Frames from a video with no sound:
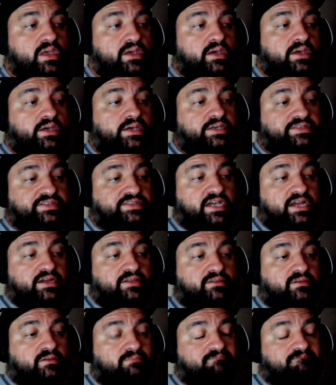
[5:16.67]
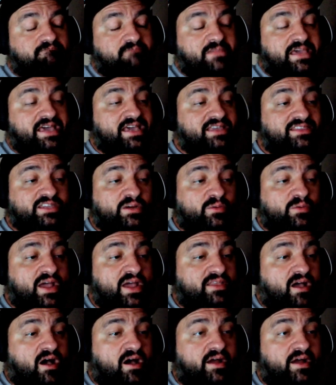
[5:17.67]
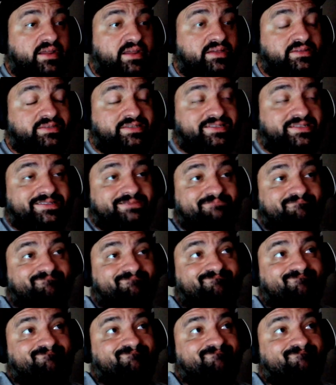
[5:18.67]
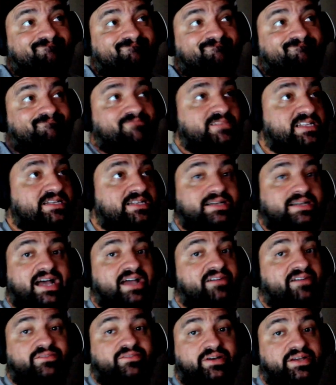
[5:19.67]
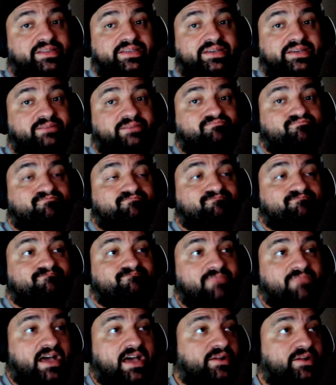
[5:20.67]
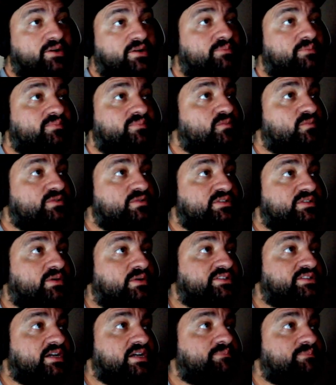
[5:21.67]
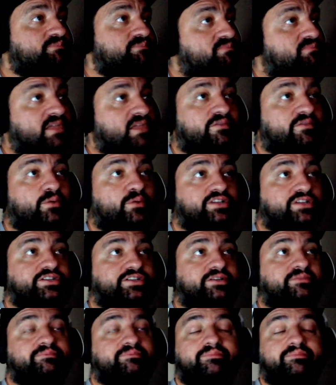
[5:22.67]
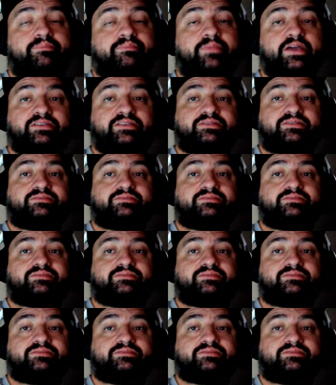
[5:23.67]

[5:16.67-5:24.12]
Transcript: is it gonna hit the right audience? I have no idea. I don't know. We'll see what's up. Thank you for watching. Base.